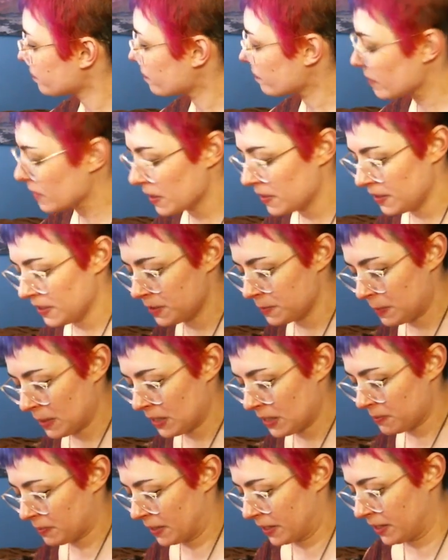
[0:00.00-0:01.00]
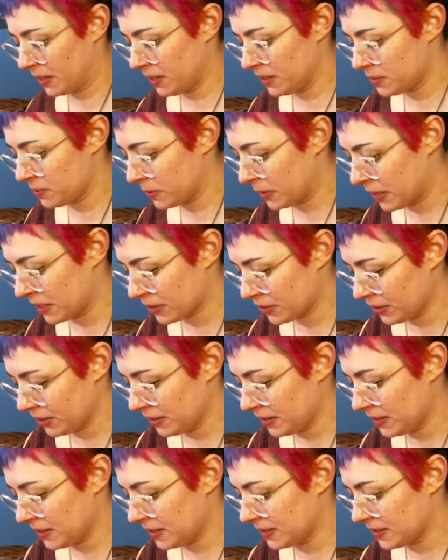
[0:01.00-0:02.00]
These paint palettes were actually
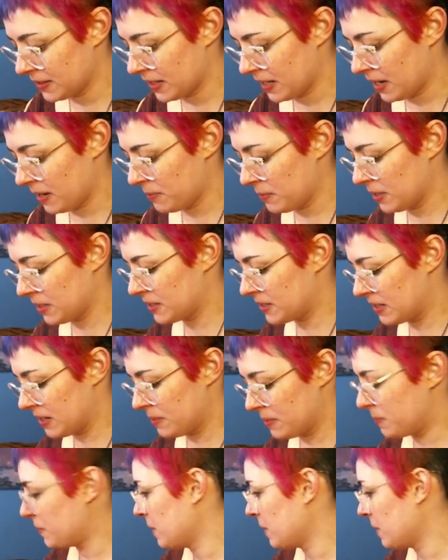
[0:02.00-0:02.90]
things that I mixed up